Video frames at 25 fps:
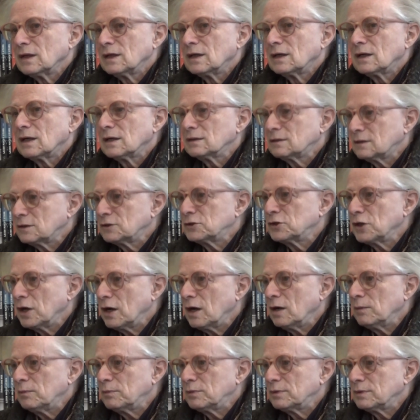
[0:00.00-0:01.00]
got the
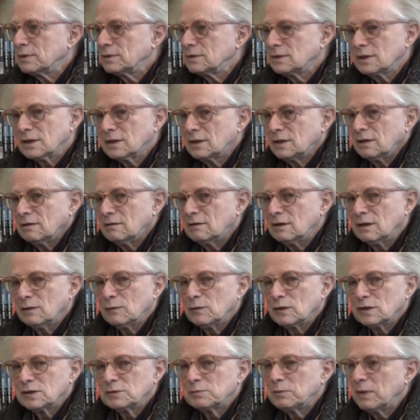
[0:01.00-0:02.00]
job, the key thing
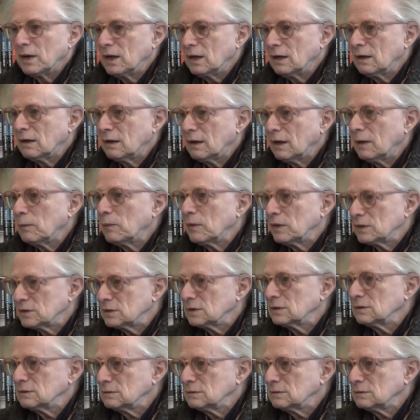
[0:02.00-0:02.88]
was buying cameras.